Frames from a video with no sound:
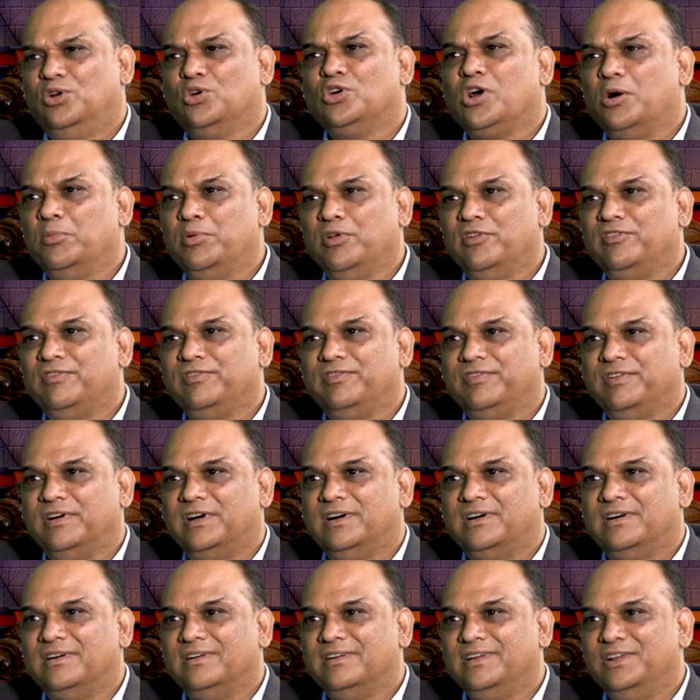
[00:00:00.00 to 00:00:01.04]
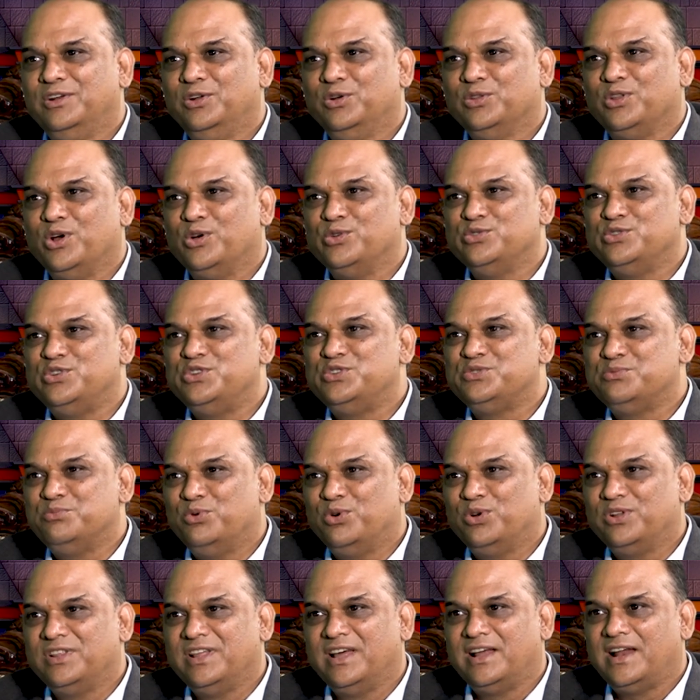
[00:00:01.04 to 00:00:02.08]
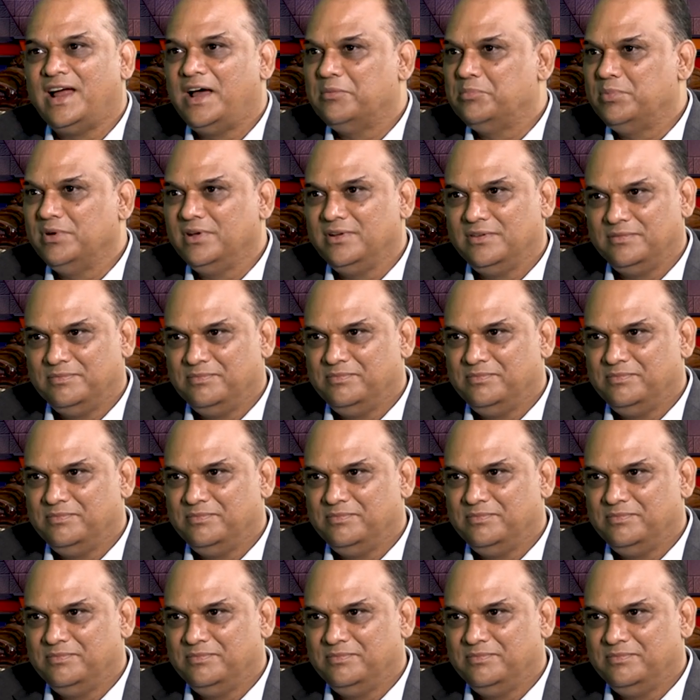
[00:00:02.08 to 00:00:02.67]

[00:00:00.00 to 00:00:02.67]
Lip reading: Couple of, thousands more, they are happy.